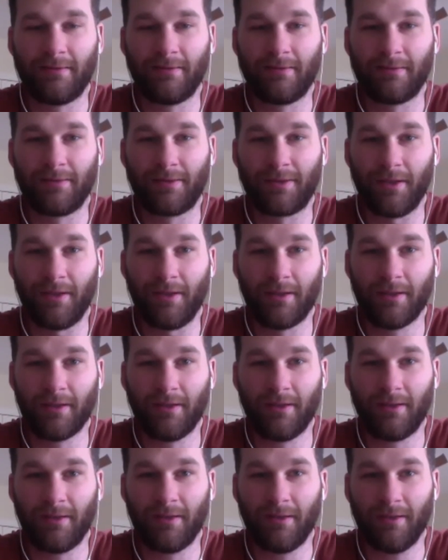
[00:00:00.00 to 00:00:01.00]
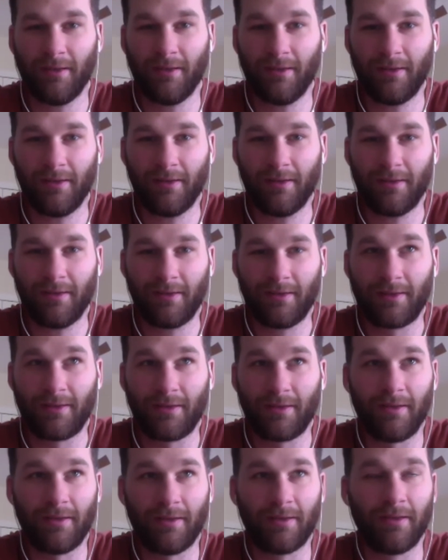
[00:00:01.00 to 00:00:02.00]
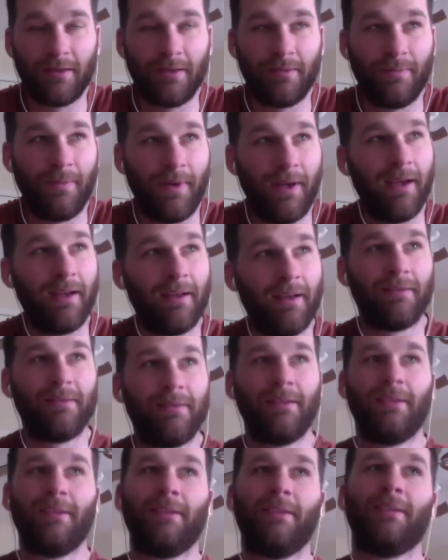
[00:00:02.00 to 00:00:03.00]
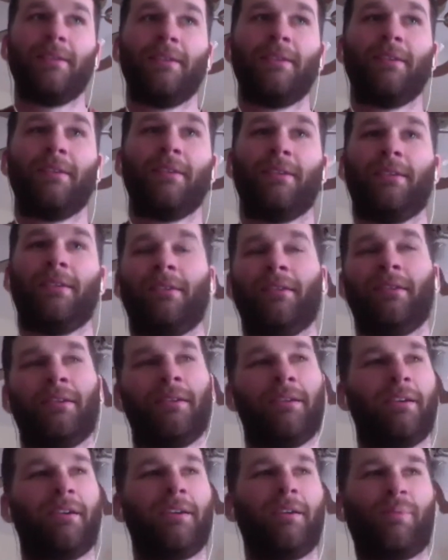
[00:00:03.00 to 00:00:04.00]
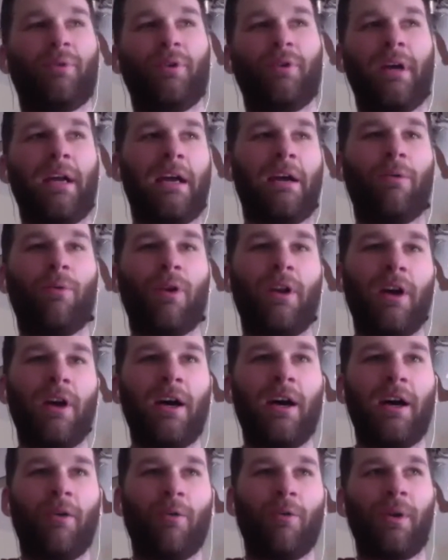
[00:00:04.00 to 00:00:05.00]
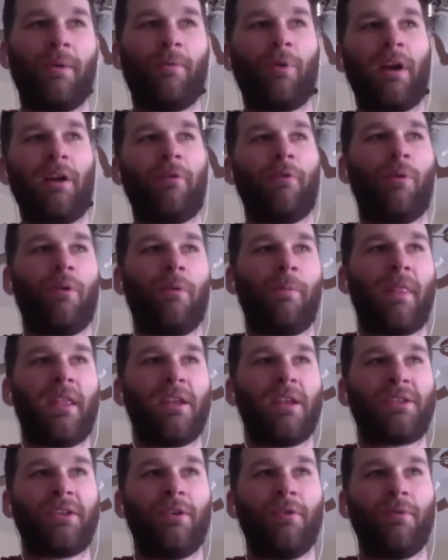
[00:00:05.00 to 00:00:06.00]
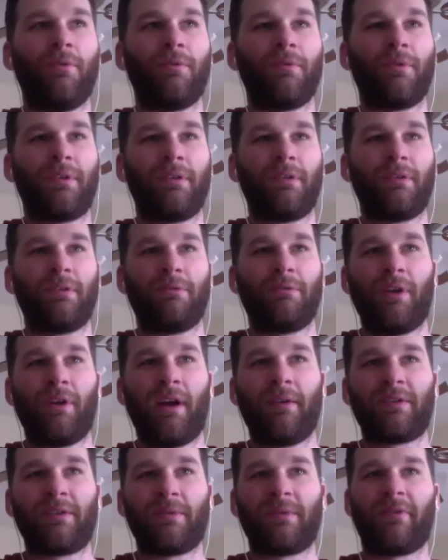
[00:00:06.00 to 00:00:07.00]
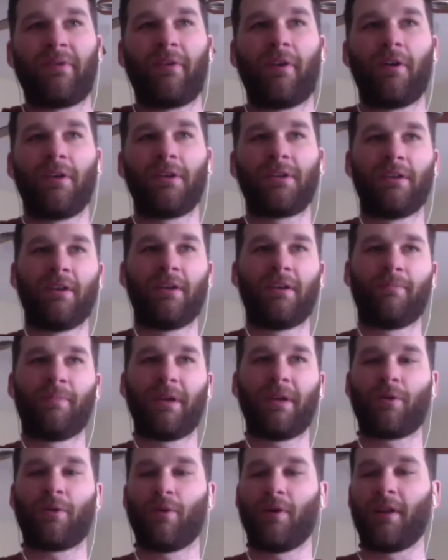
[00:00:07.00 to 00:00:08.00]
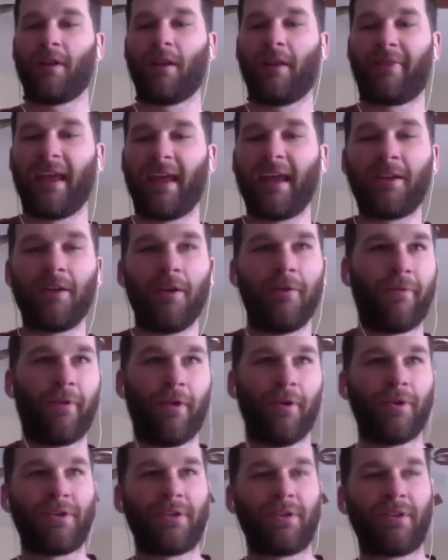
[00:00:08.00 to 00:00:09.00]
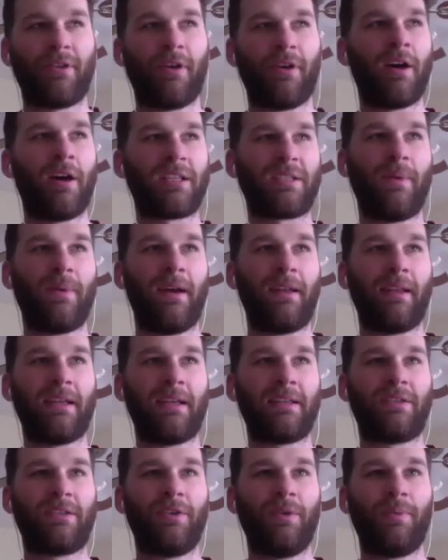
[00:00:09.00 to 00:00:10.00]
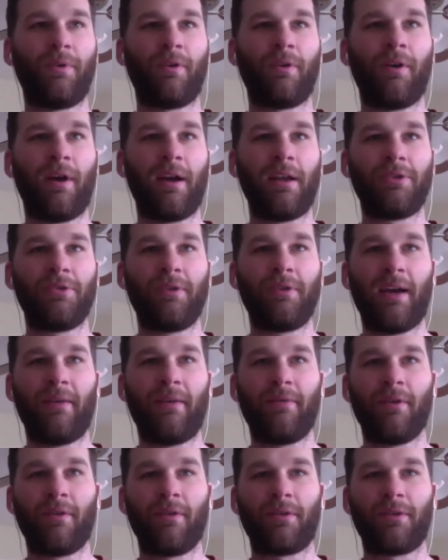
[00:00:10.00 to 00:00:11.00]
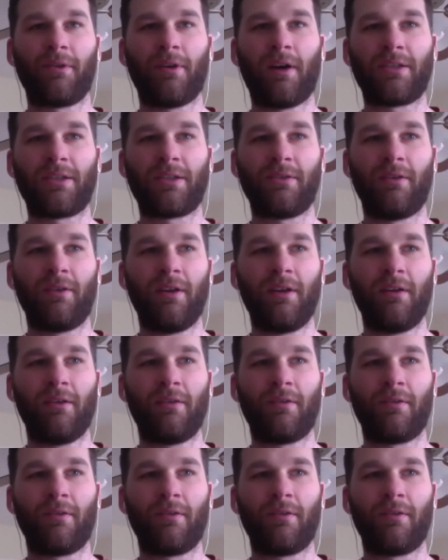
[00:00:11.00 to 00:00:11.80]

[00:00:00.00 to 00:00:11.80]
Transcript: Sure, man. Oh boy. Whatever. So Travis, as far as Bitcoin, thank you for those thoughts, man. That's super great. Do you have any other thoughts on any other